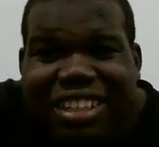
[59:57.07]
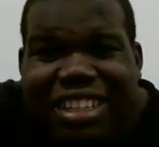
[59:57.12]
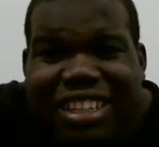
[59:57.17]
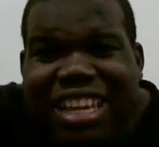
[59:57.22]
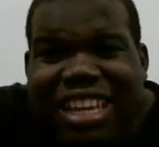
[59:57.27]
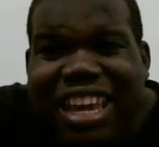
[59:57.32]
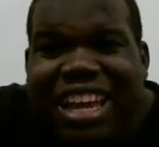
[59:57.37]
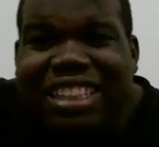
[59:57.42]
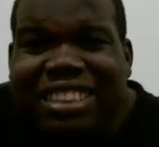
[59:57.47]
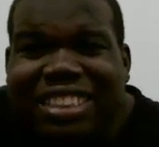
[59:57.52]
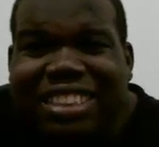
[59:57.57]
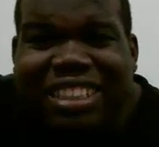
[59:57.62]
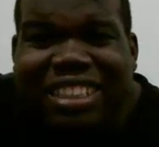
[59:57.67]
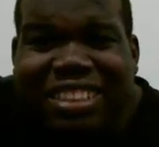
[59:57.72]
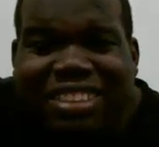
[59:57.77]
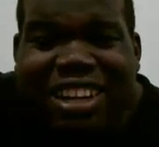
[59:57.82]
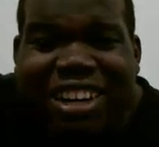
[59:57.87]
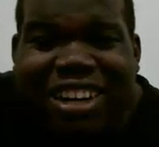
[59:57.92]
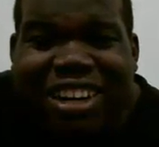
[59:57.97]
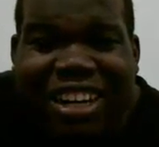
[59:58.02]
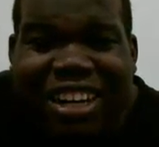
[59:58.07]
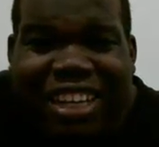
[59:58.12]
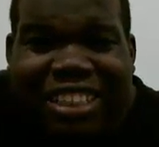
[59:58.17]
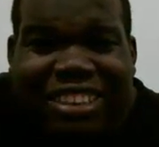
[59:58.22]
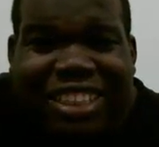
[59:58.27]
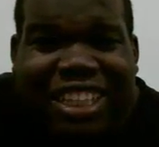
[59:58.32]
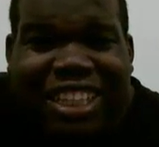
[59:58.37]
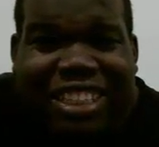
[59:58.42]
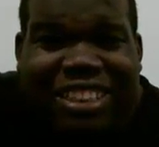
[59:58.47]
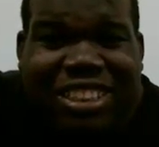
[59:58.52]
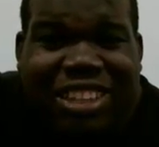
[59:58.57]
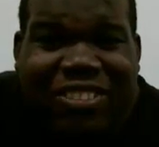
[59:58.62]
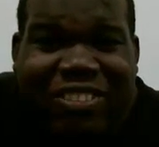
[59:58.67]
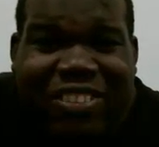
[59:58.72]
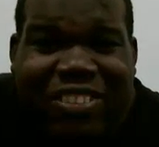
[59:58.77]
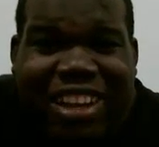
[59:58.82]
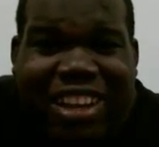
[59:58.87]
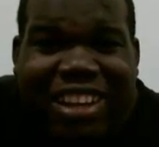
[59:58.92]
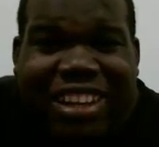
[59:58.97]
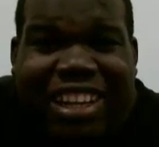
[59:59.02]
yes, you can turn this into
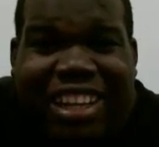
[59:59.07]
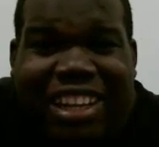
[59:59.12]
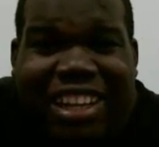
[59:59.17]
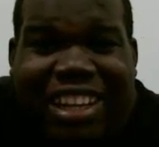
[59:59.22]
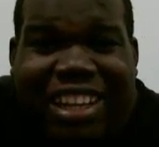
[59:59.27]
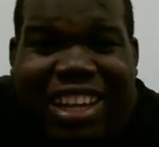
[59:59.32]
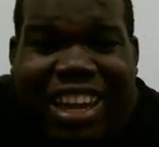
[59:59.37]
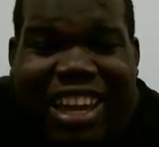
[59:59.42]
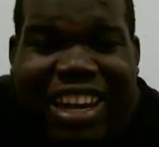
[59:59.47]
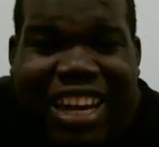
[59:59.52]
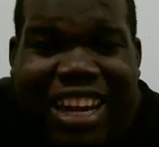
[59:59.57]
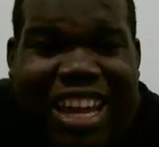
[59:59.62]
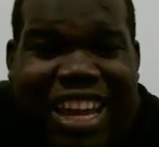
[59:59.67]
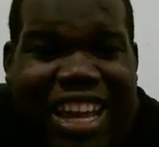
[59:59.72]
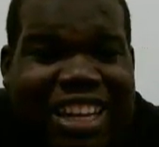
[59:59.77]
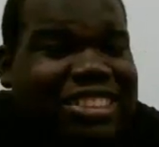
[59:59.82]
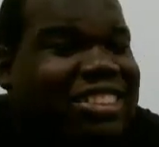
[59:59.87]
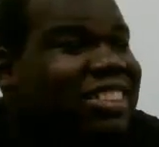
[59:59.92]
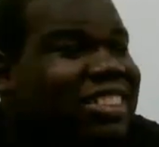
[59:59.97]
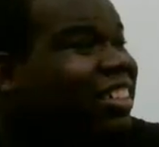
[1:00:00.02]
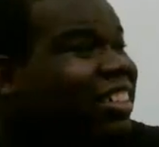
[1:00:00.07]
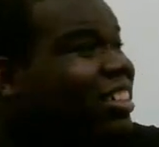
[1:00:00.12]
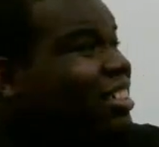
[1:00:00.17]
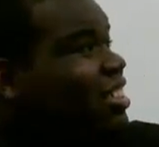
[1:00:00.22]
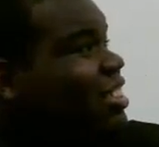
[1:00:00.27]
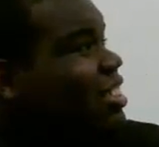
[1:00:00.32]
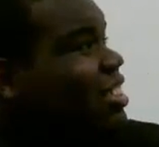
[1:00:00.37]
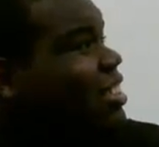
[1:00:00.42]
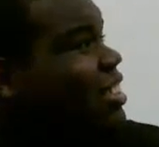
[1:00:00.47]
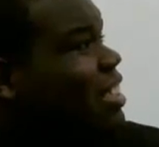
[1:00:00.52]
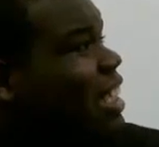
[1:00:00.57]
really any kind of search.